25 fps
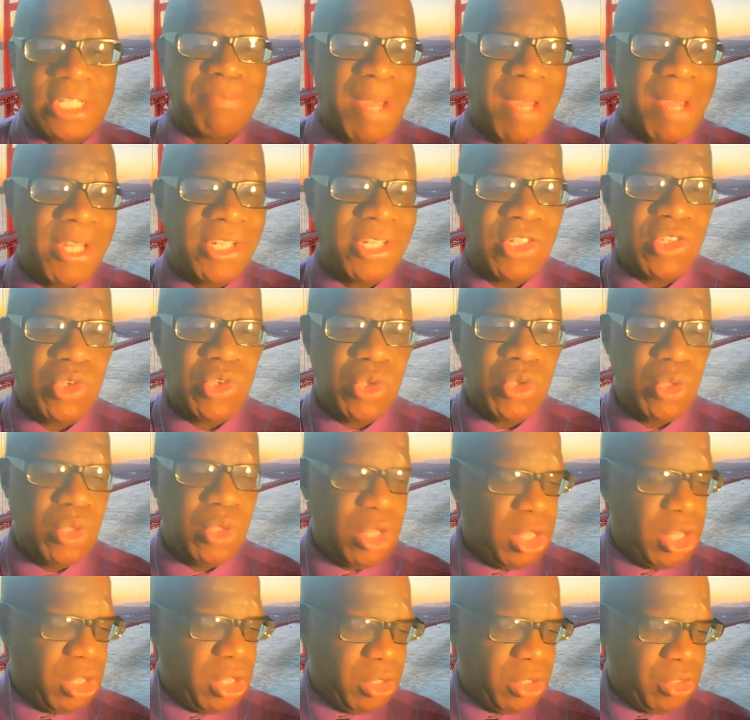best to
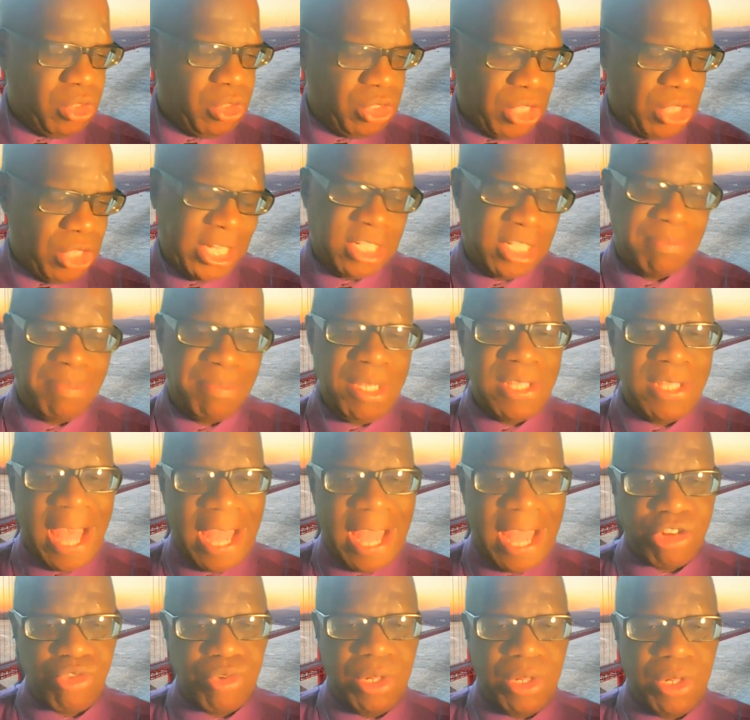just be
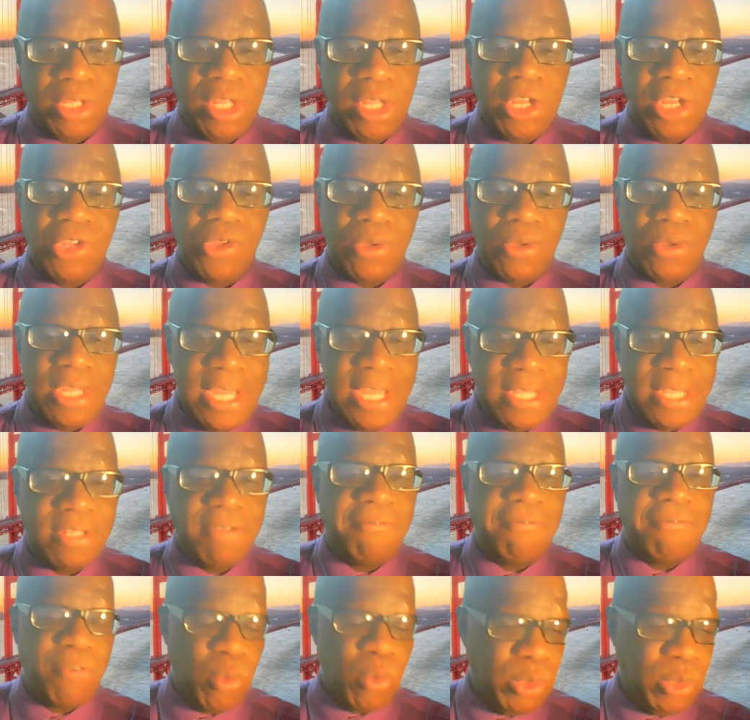natural. You know,
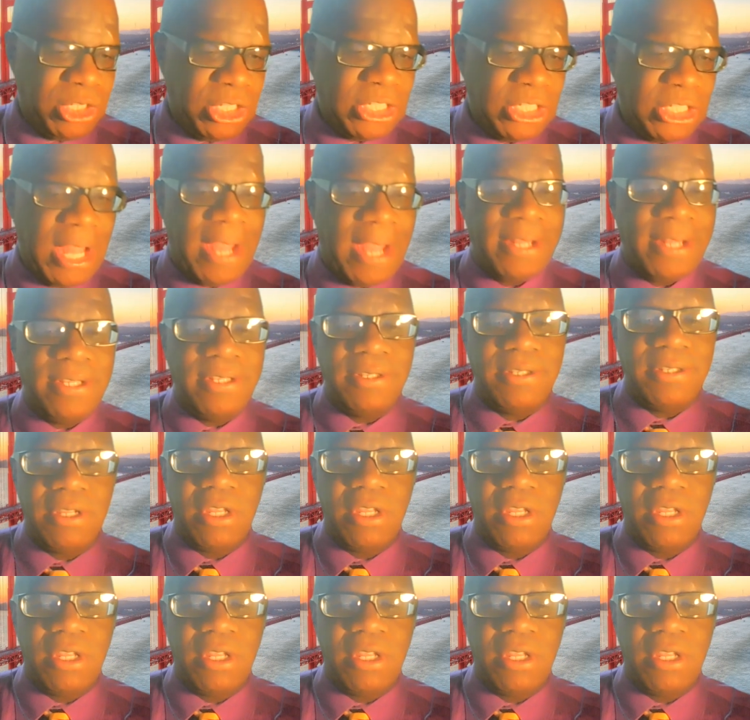eat fruits and